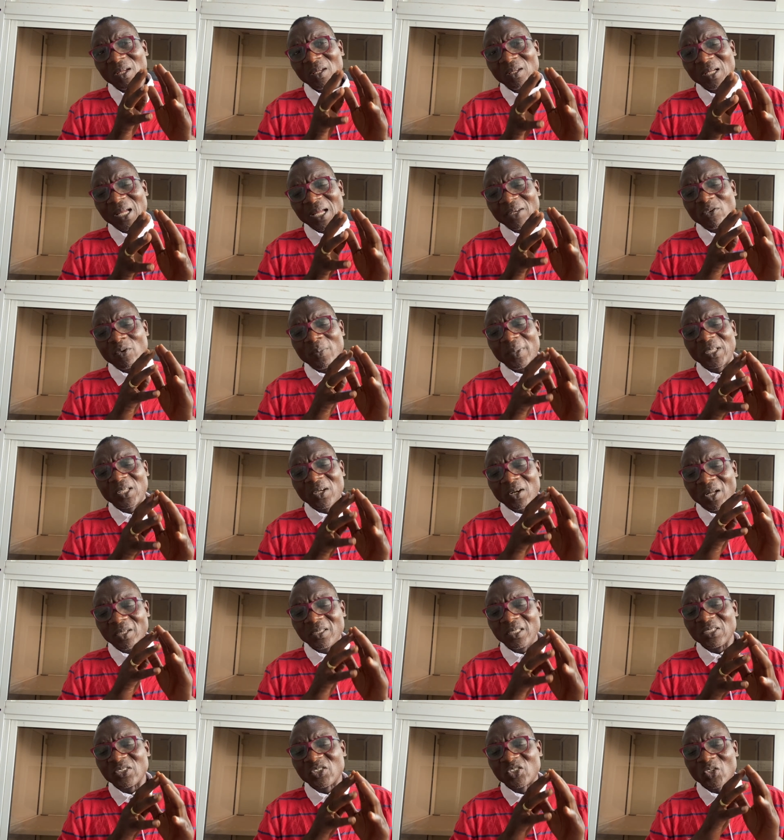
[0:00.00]

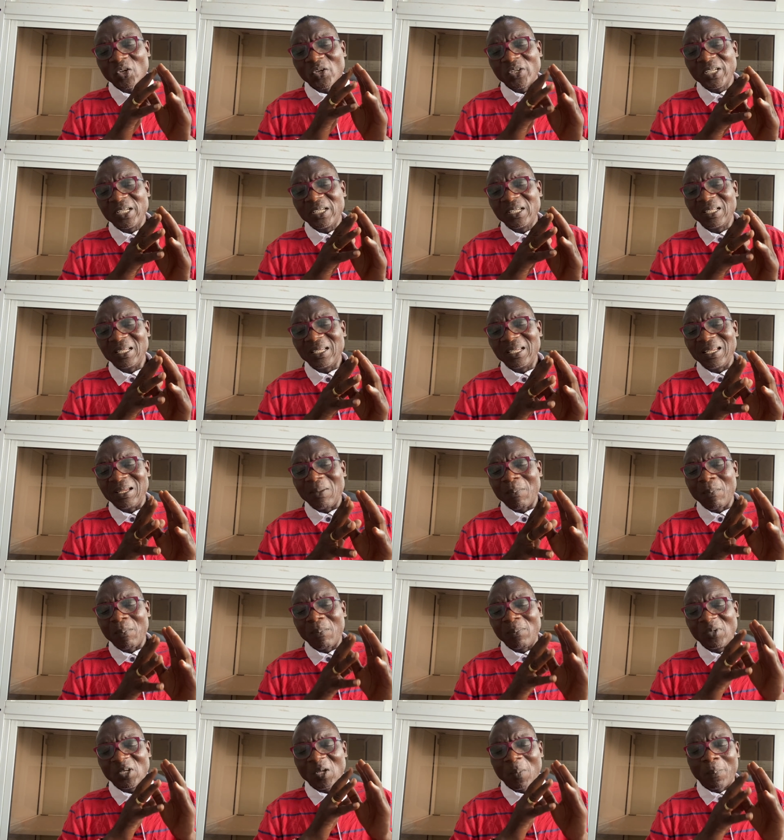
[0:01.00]
ethnomethodology studied
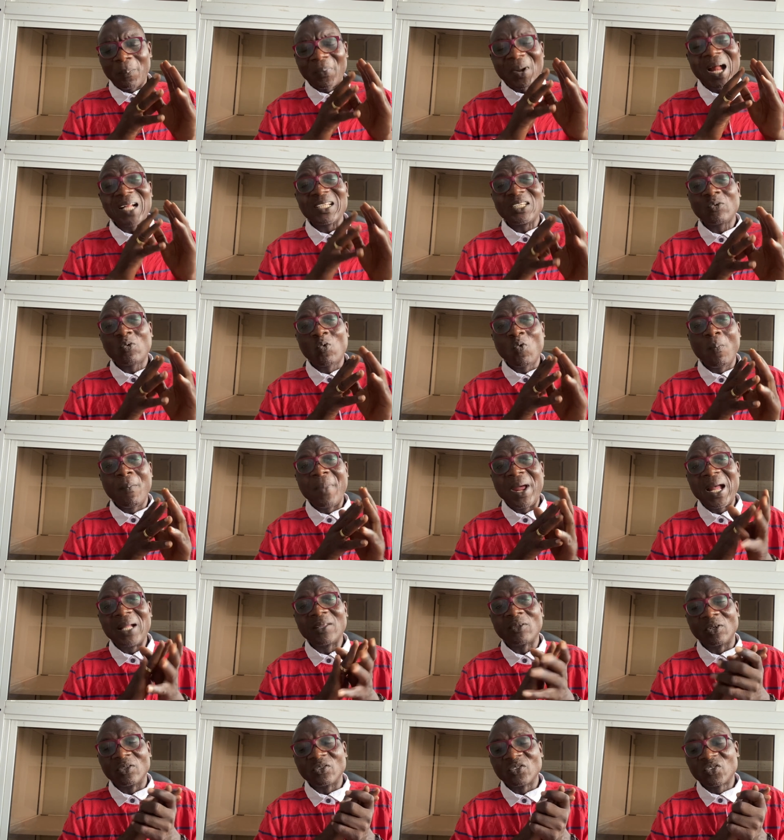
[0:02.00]
the practical
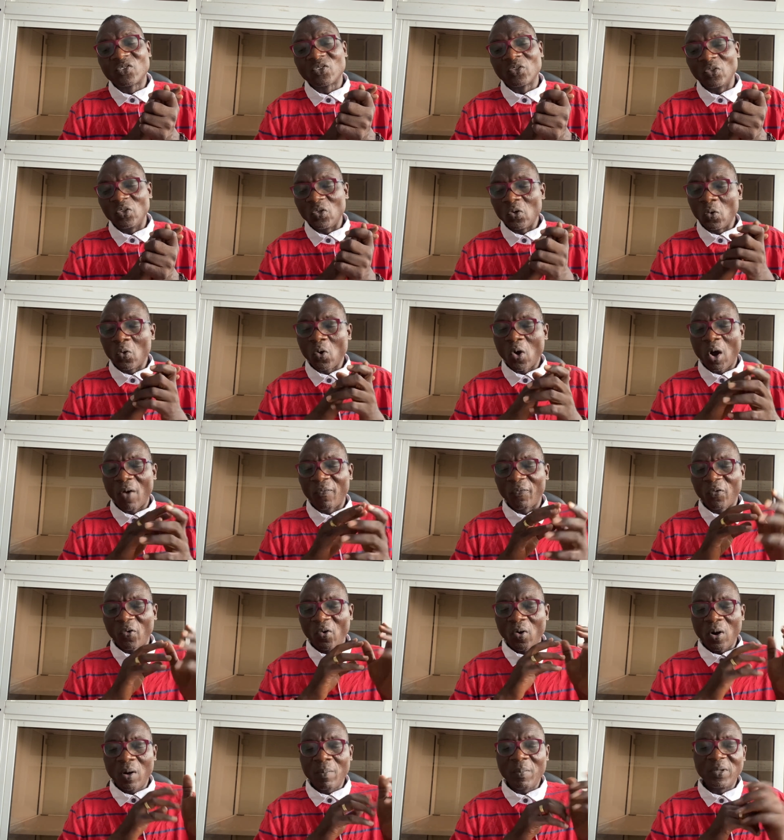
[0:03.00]
methods, you know, of
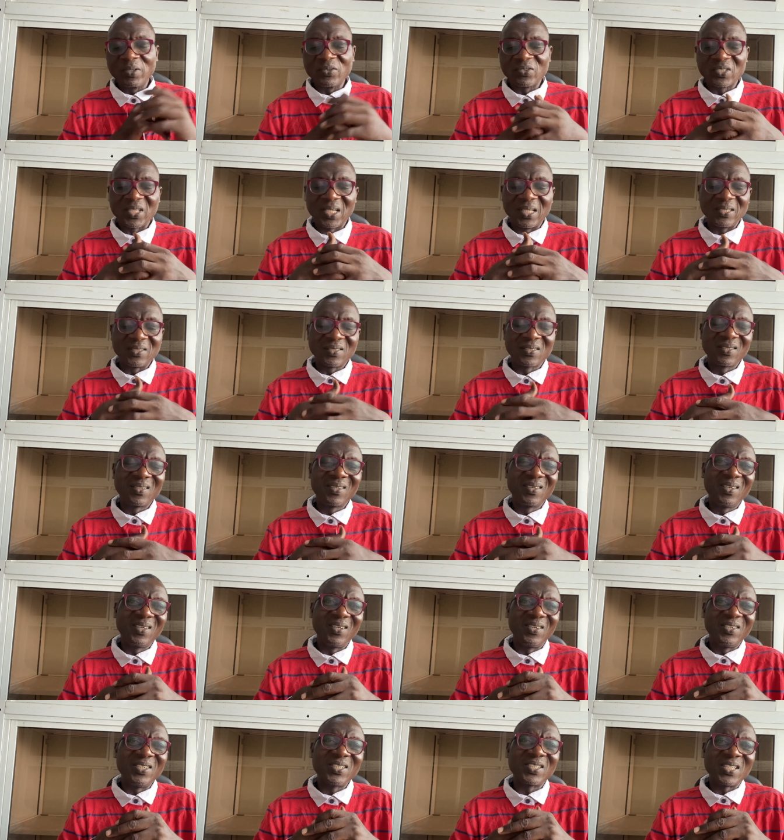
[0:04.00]
common sense
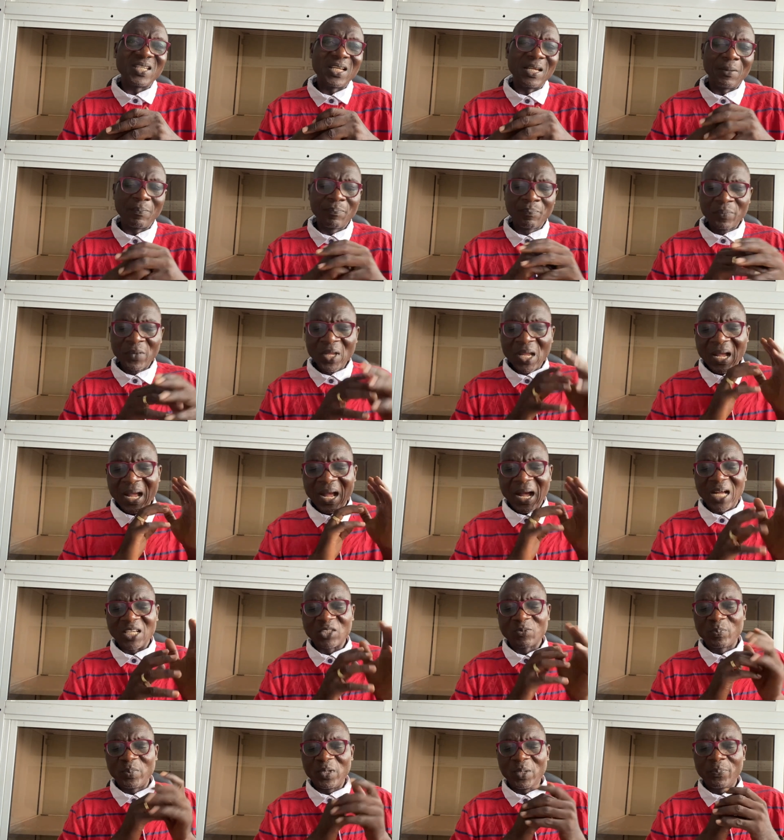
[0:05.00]
reasoning
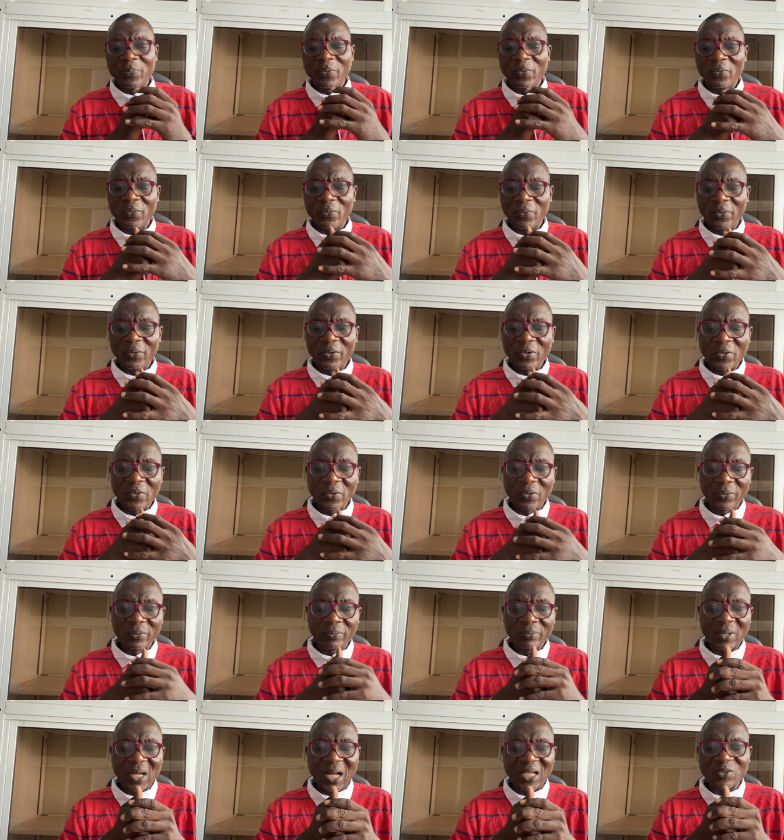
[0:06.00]
as people, you know,
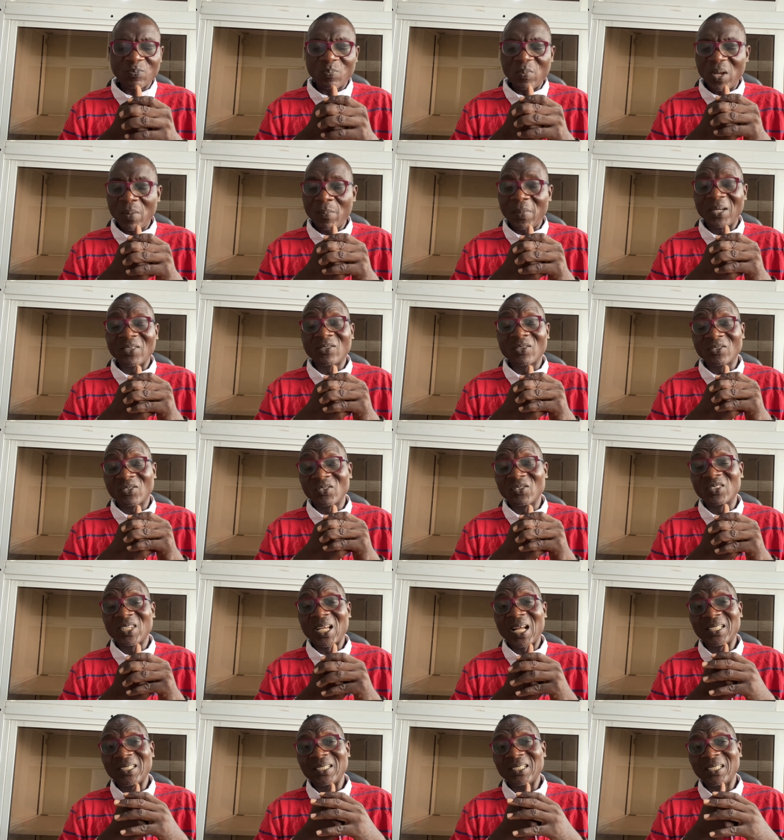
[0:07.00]
as members of
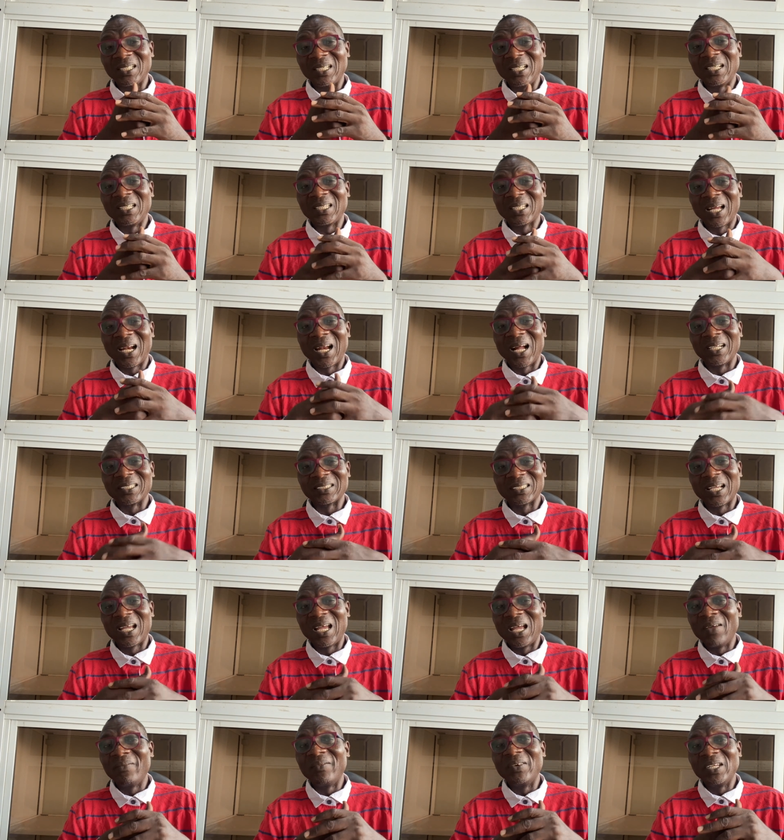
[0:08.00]
society interact
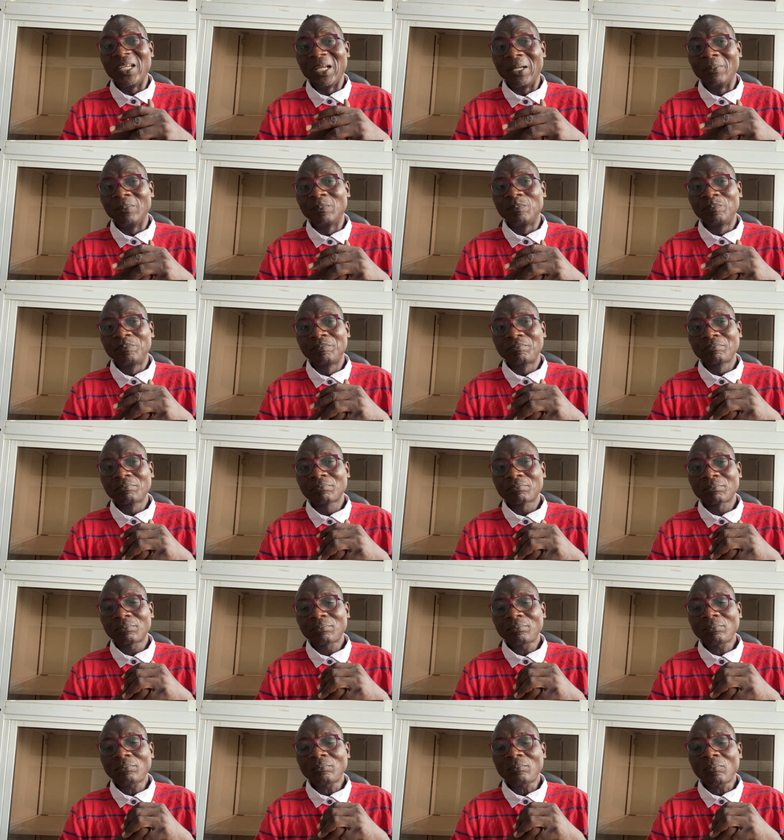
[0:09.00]
every day.
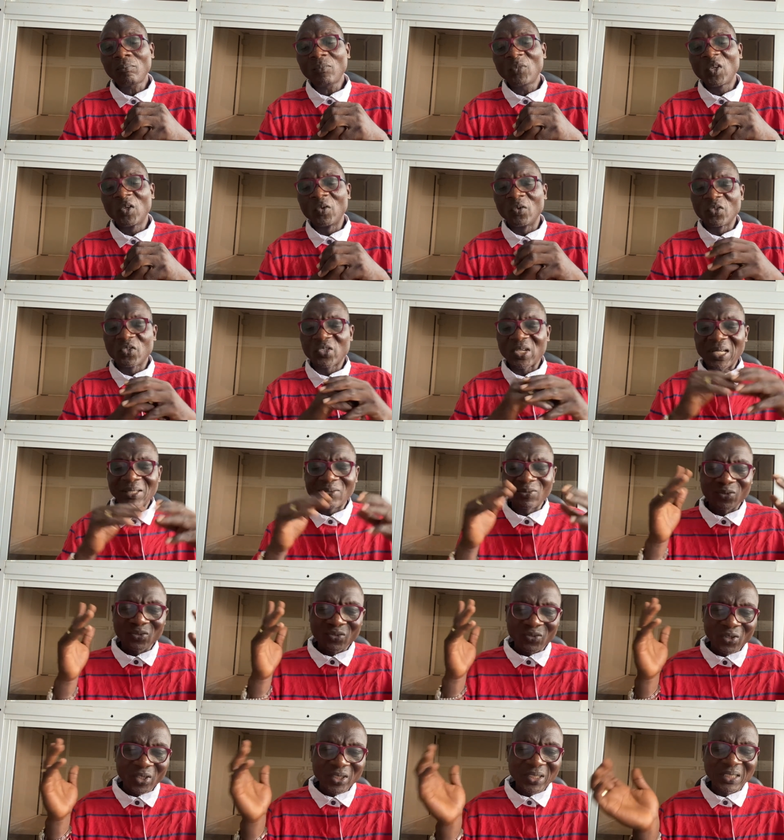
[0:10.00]
You know, try to
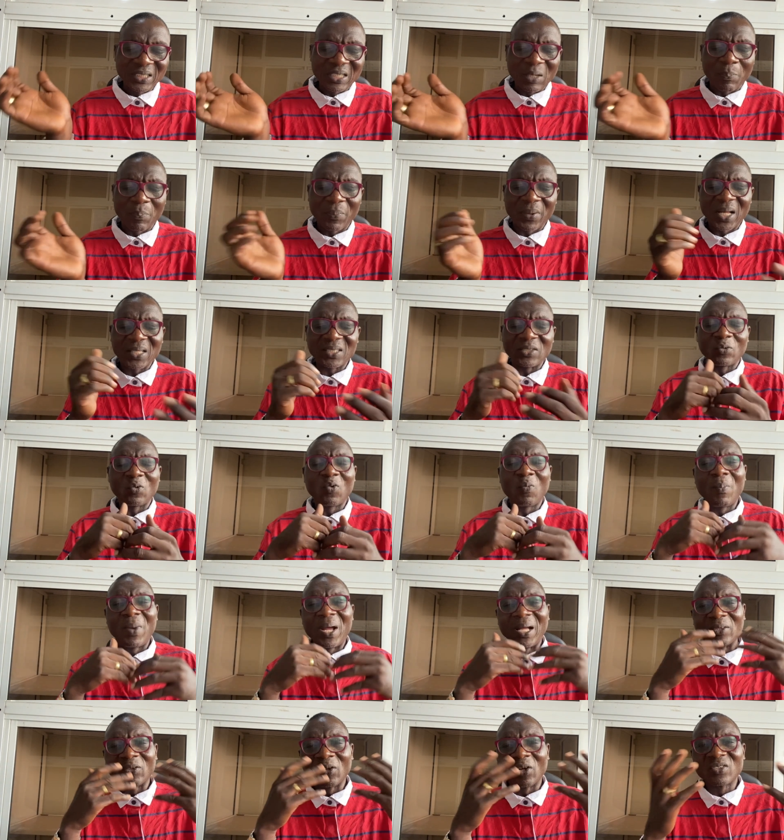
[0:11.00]
study the practical
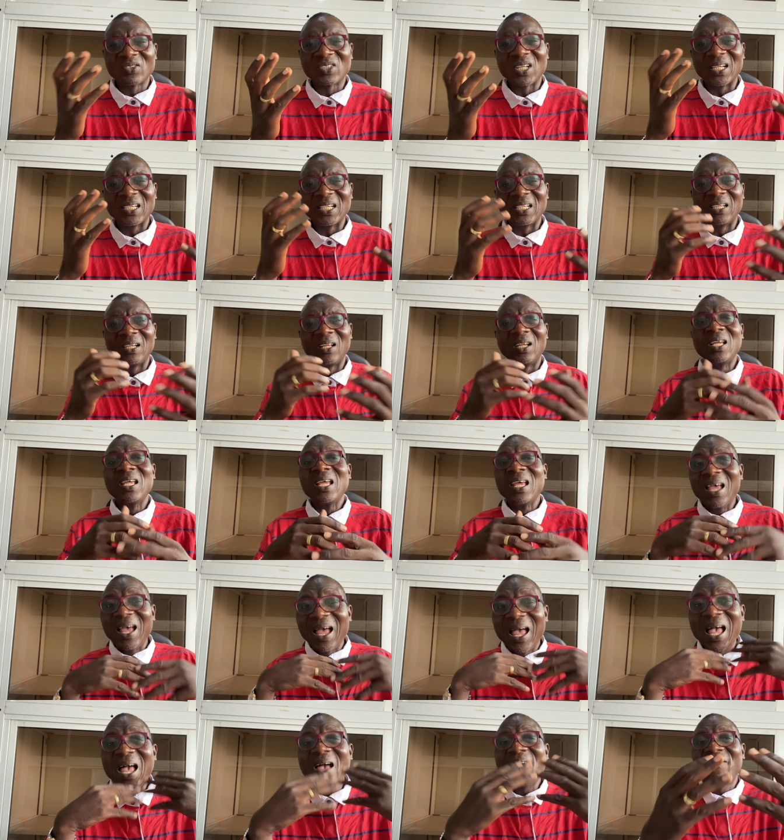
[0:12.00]
methods that they do.
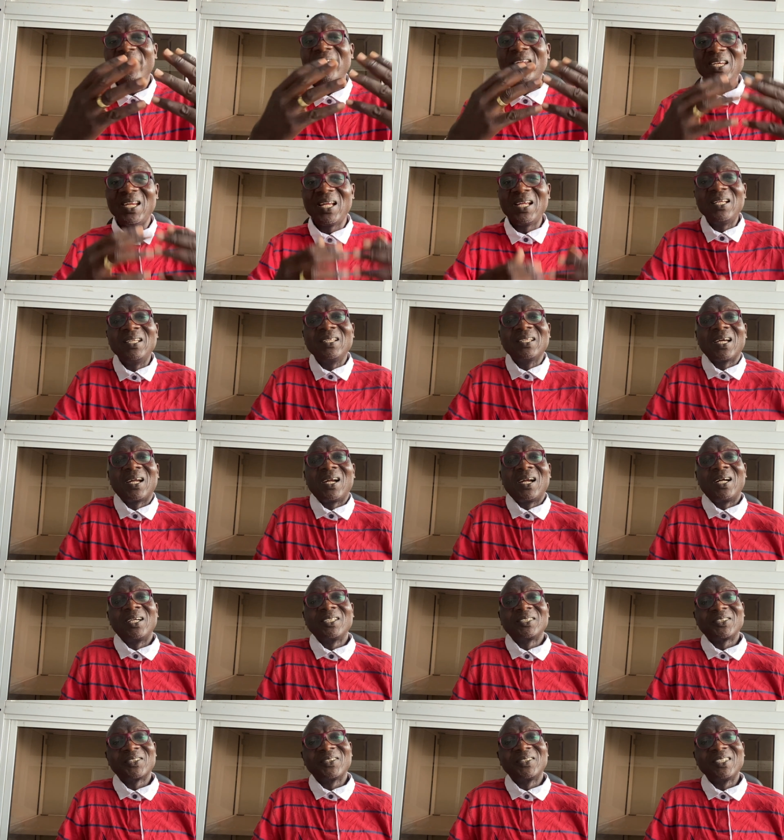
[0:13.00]
Everyday
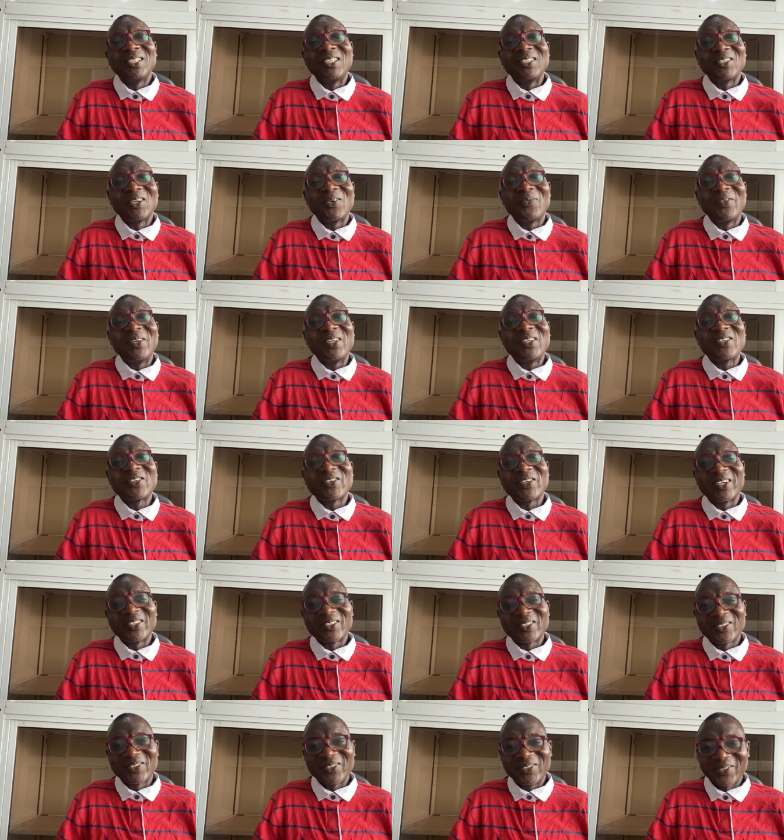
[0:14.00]
interaction is of
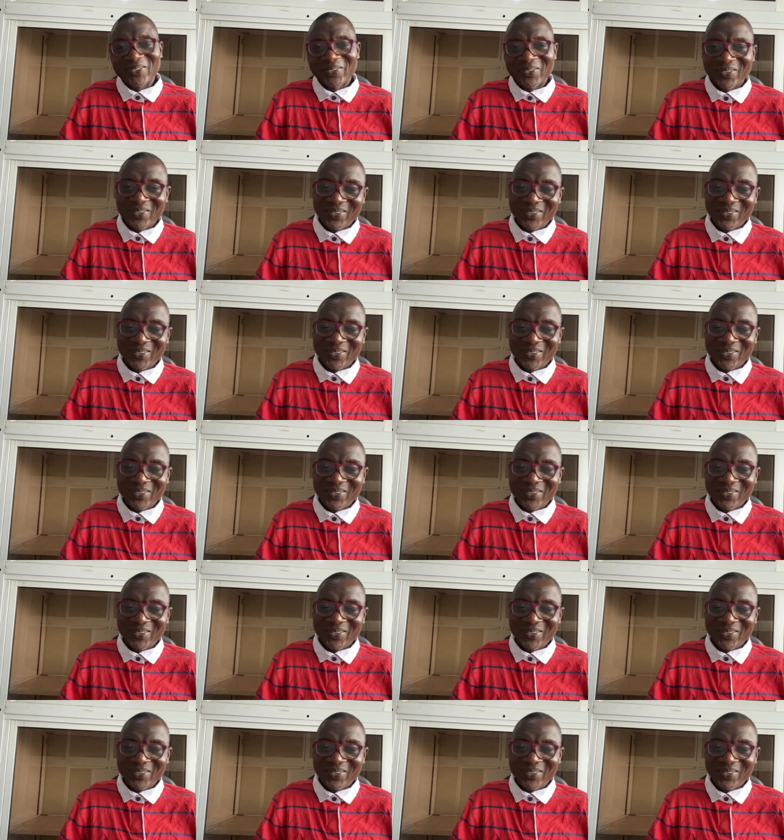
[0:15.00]
interest to,